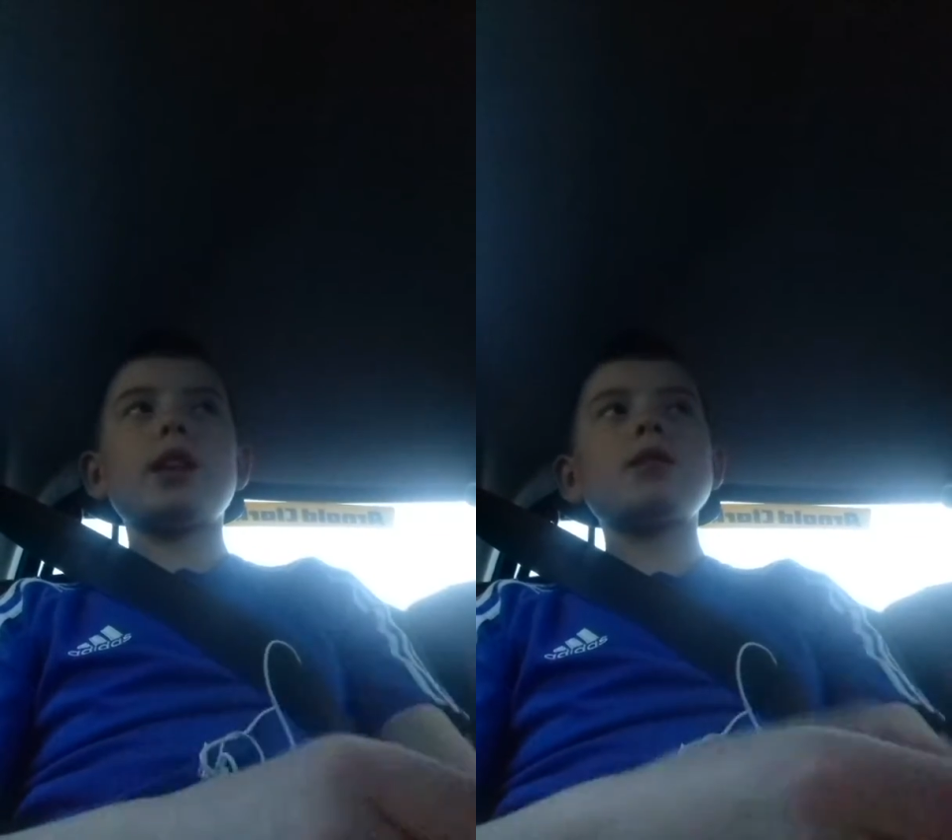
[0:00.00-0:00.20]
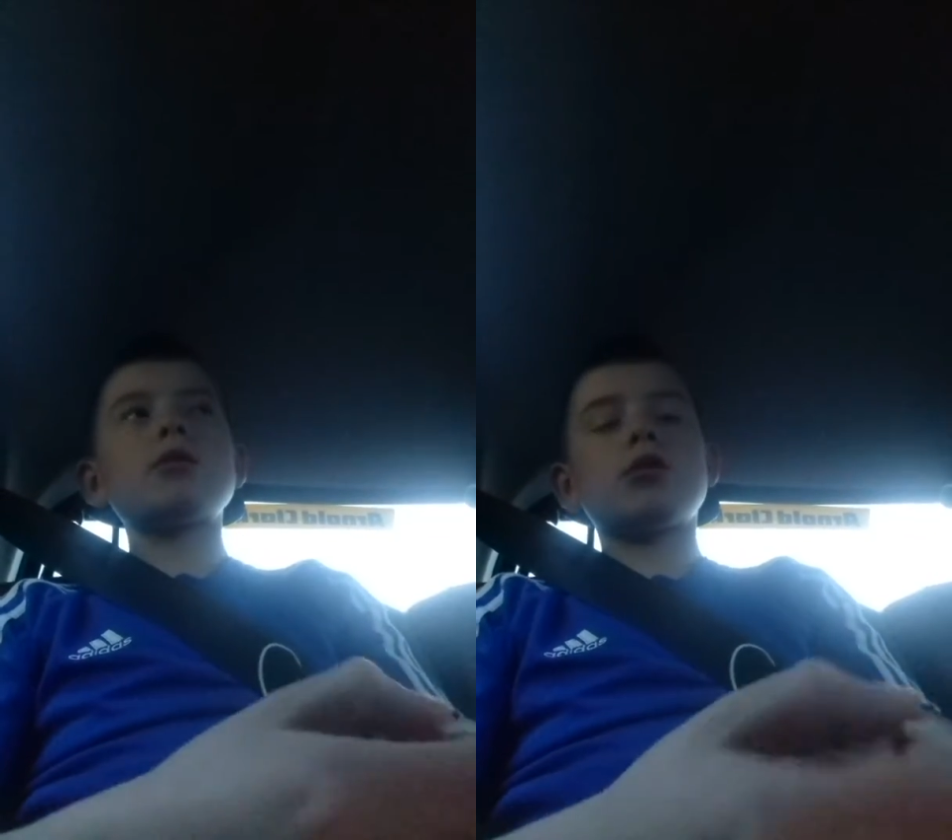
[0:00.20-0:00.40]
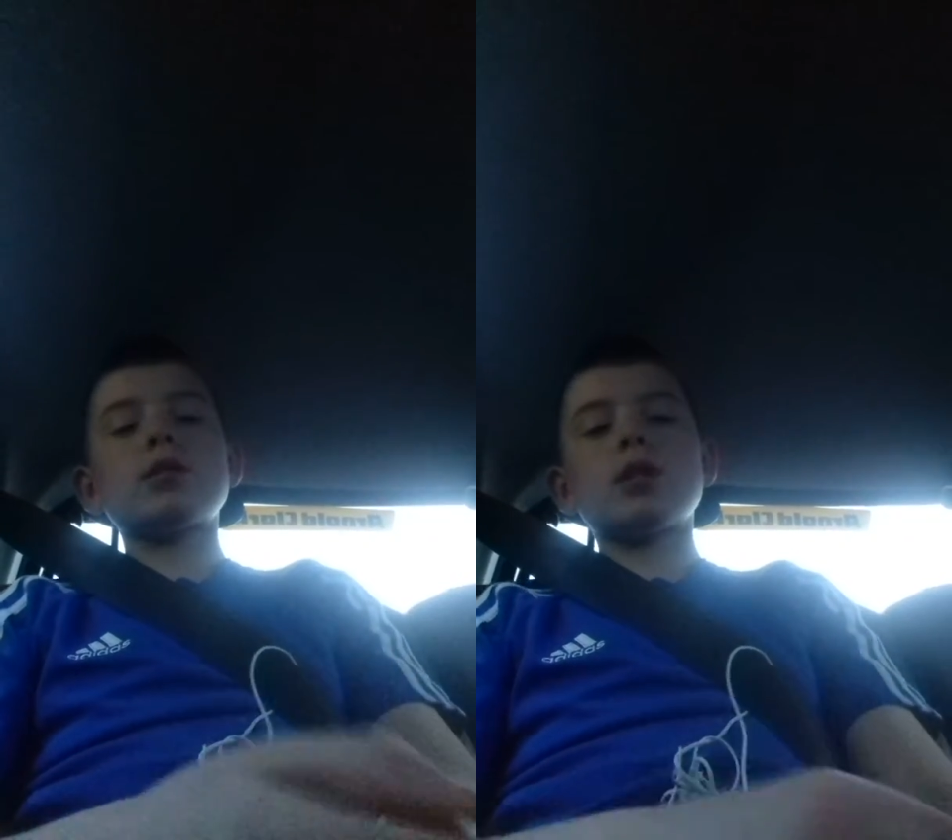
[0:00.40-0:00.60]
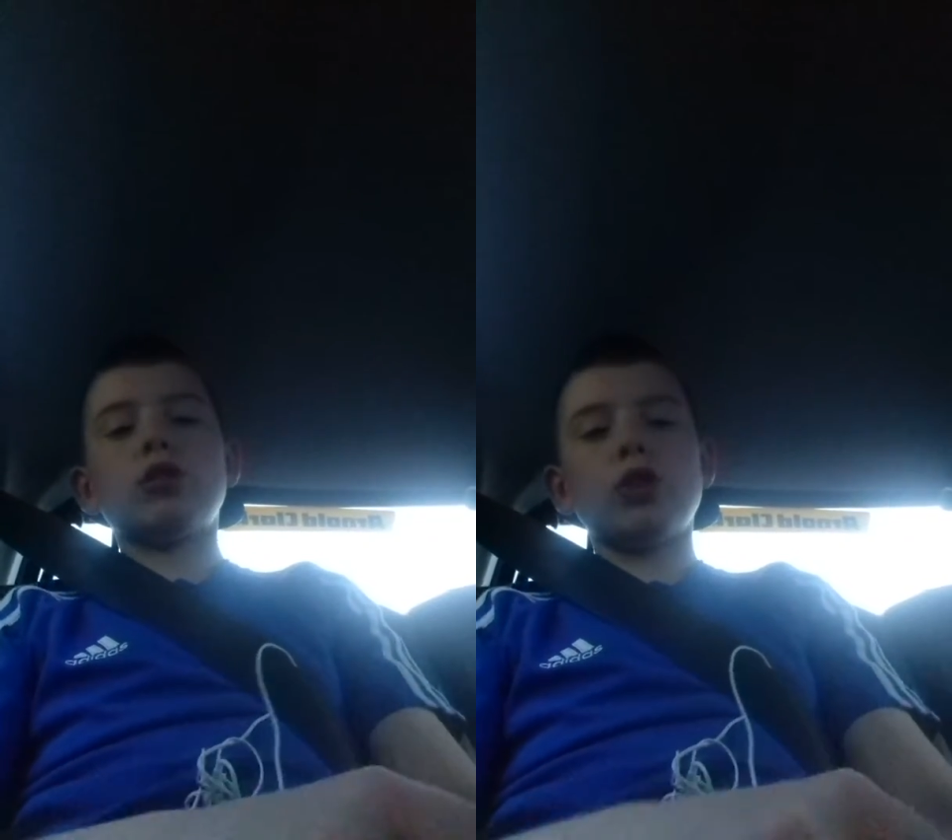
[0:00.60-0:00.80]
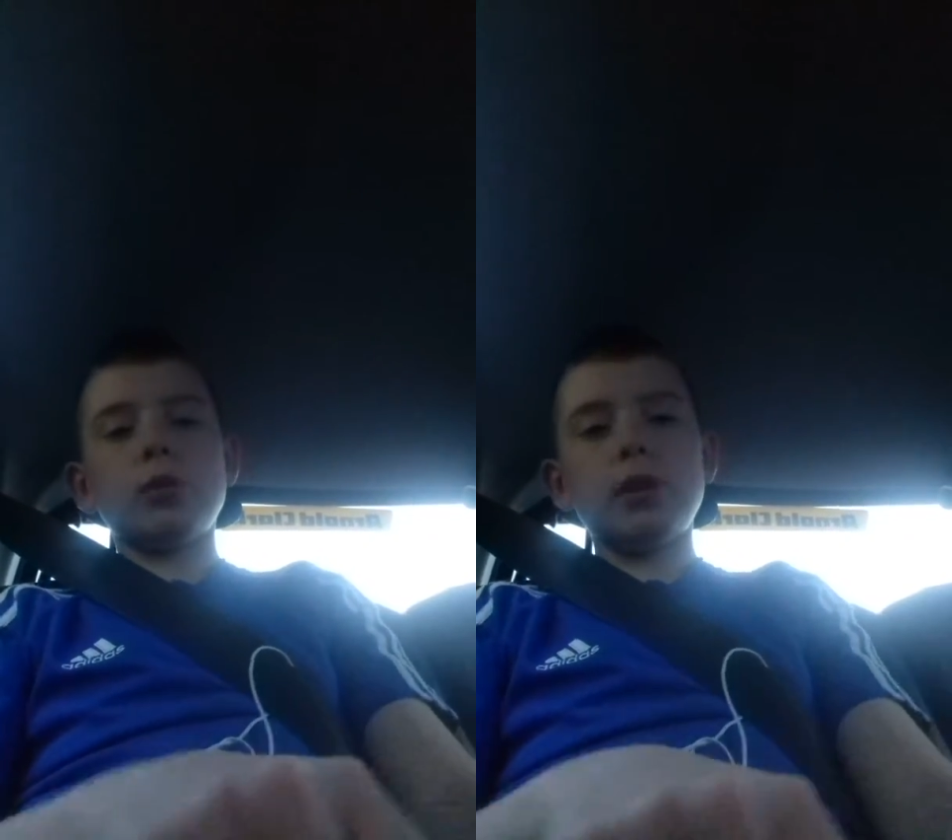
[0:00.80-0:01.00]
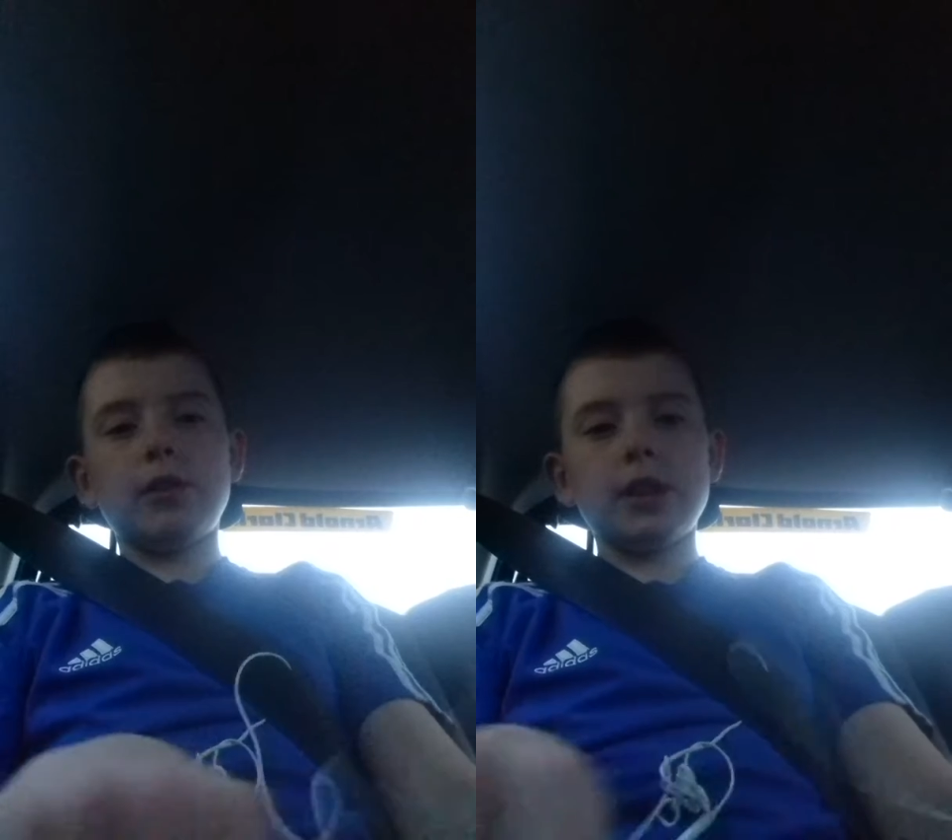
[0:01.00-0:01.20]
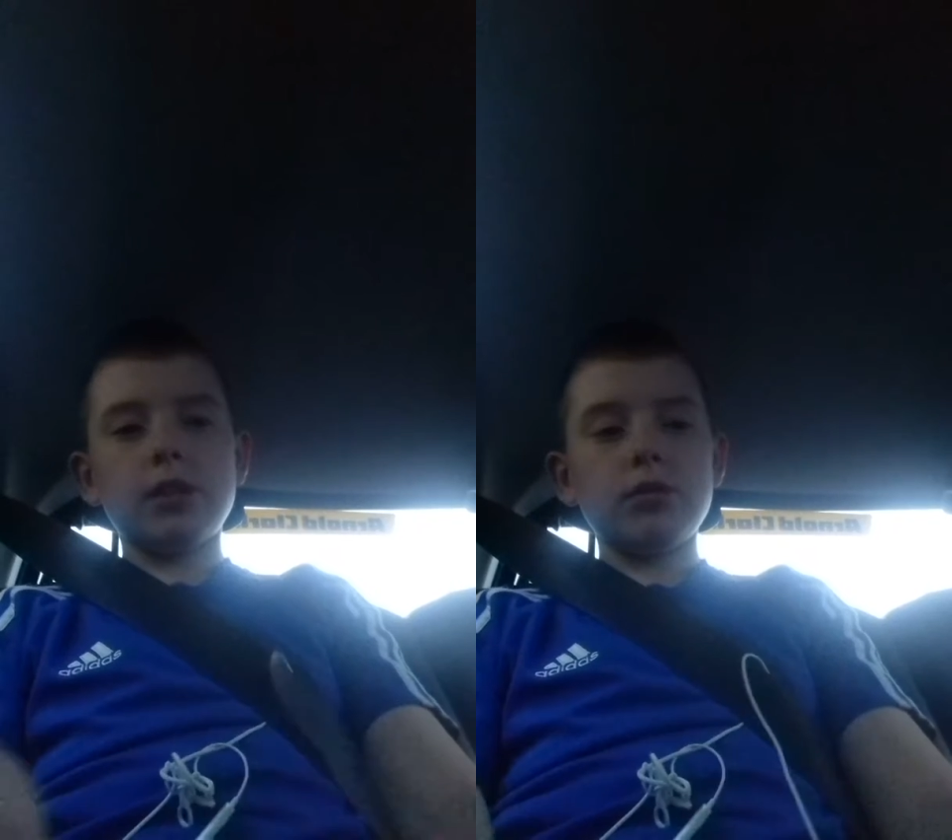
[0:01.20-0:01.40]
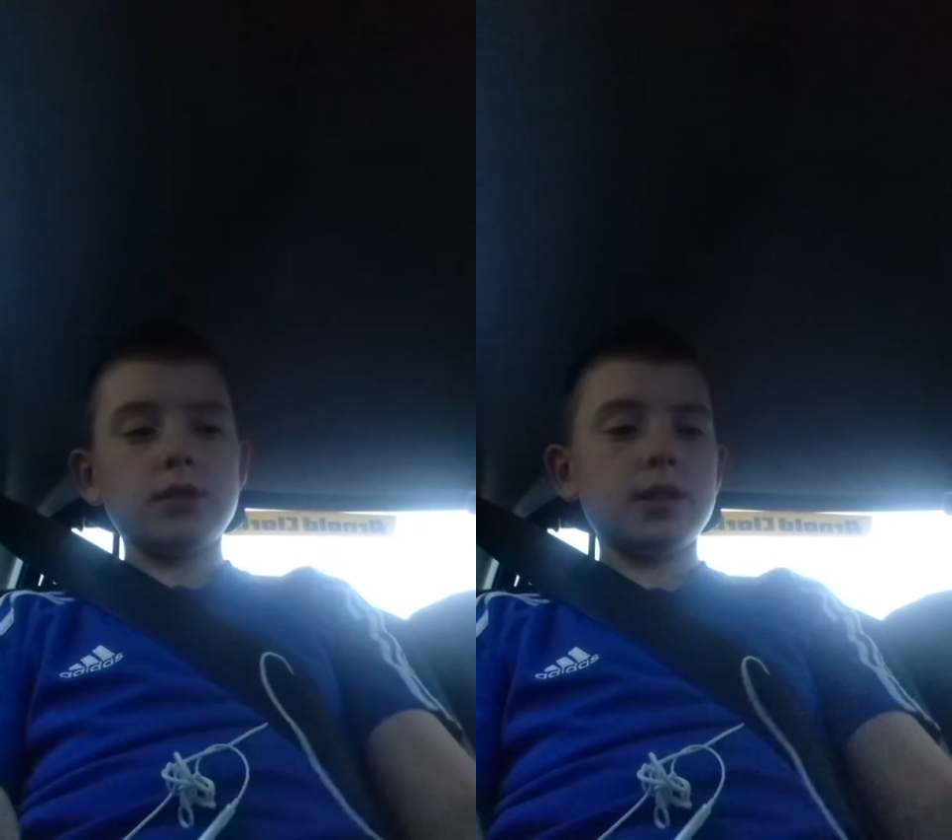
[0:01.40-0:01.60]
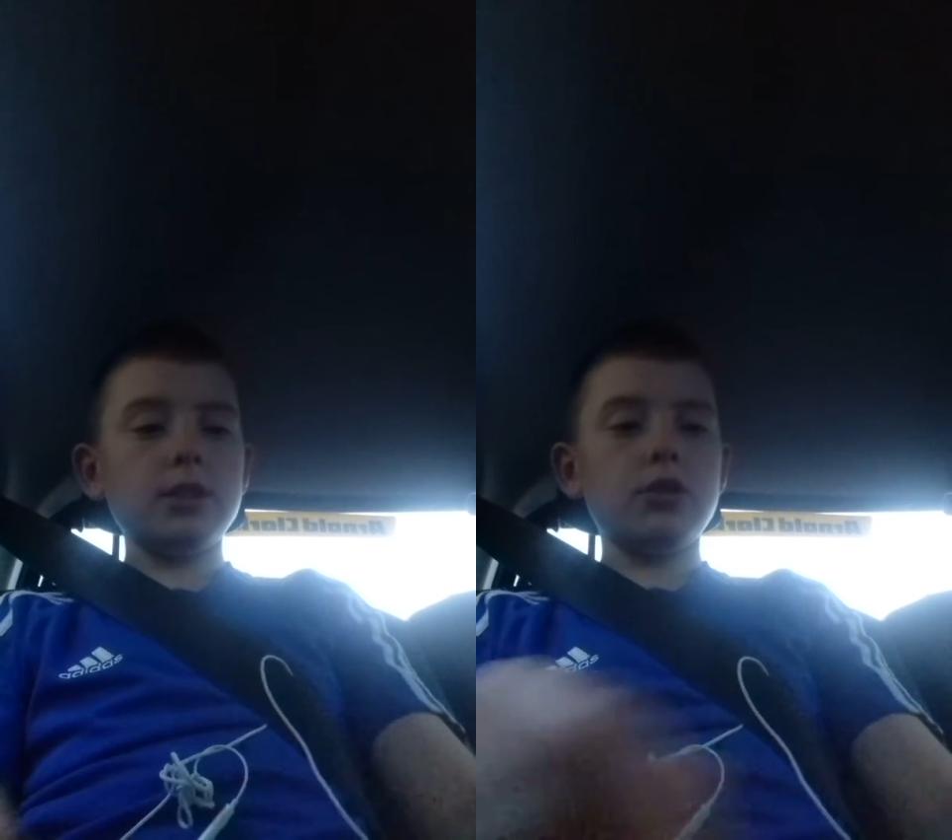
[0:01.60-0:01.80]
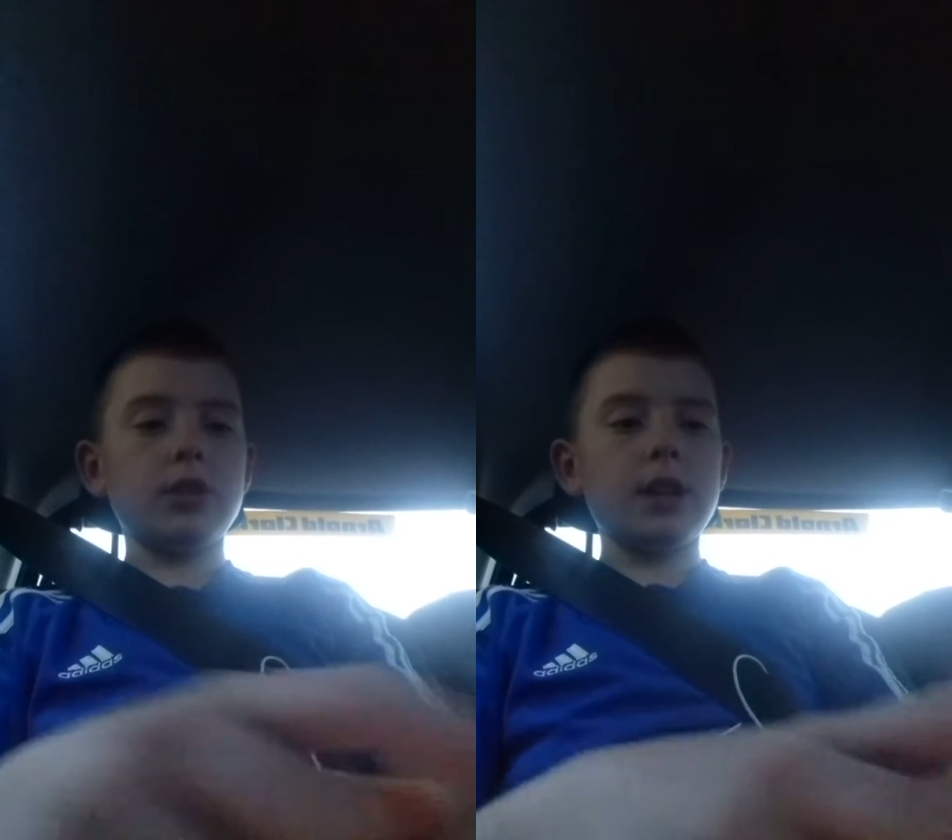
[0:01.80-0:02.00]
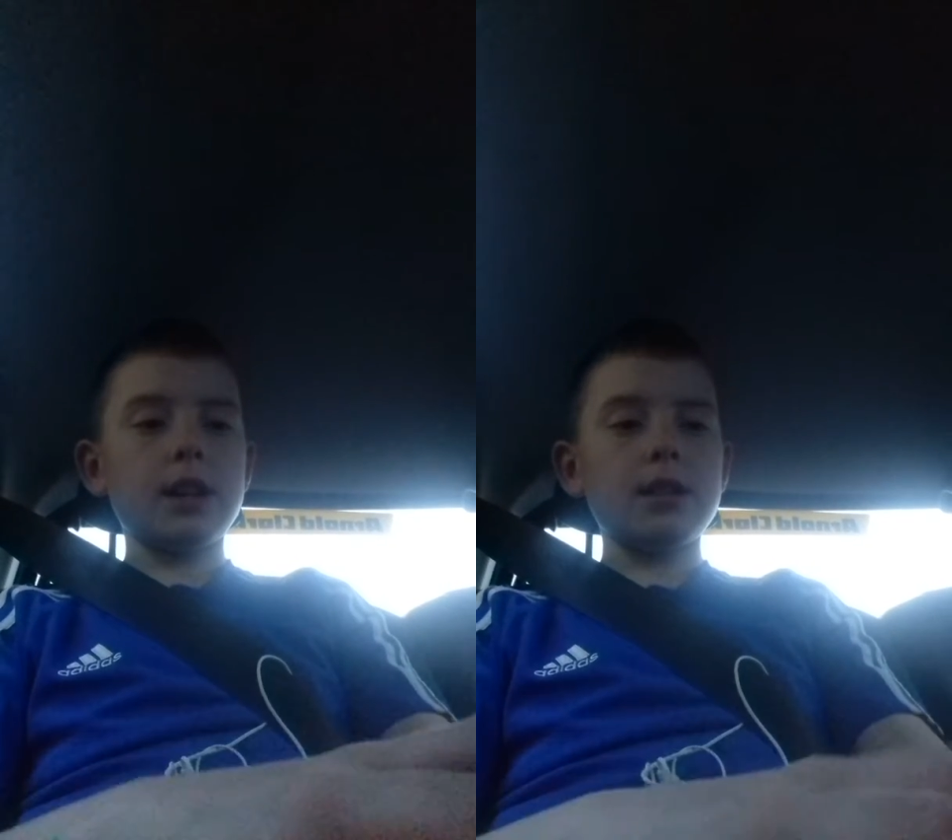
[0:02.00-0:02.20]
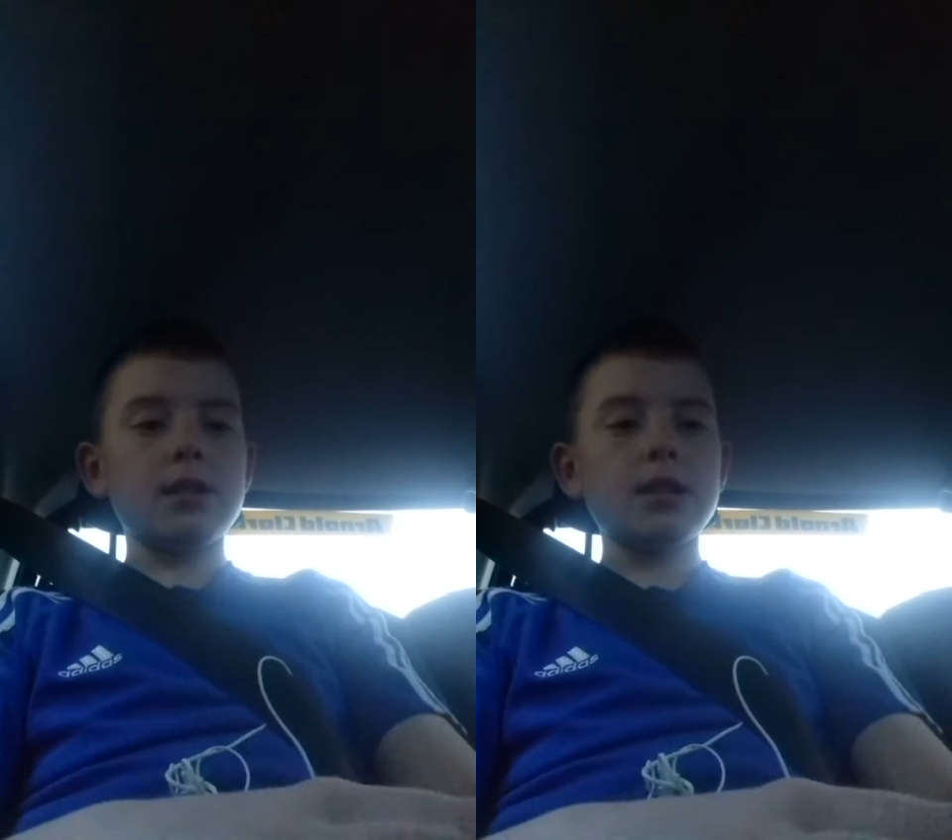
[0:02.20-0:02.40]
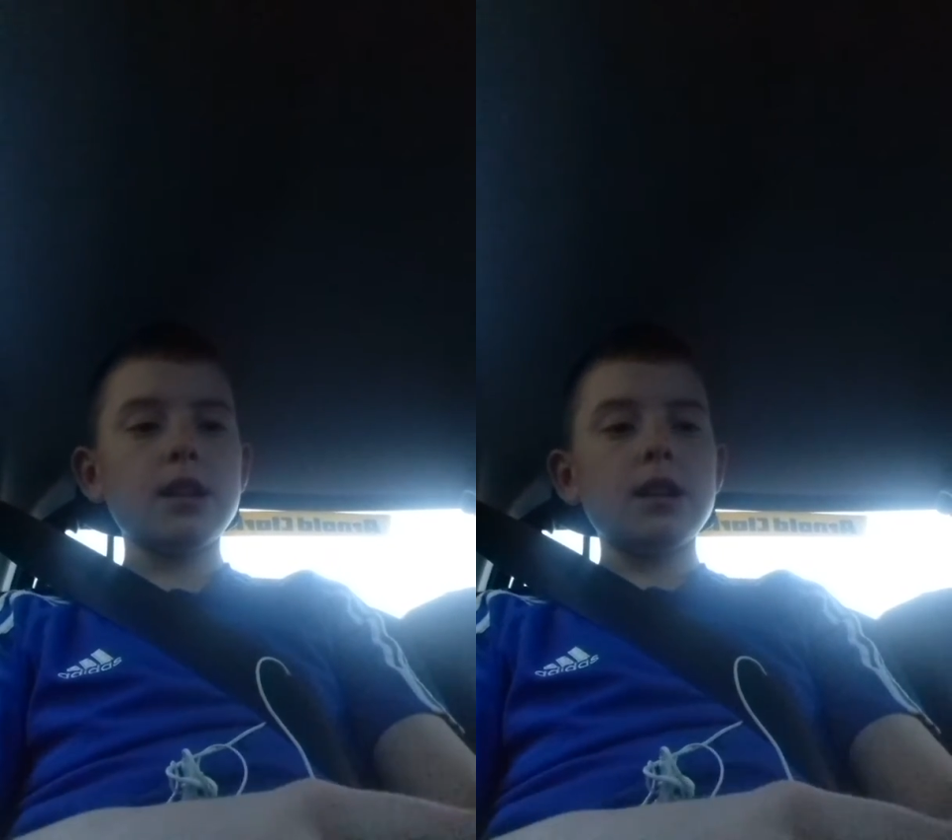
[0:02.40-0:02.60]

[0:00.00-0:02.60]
is just a short wee video seeing you guys,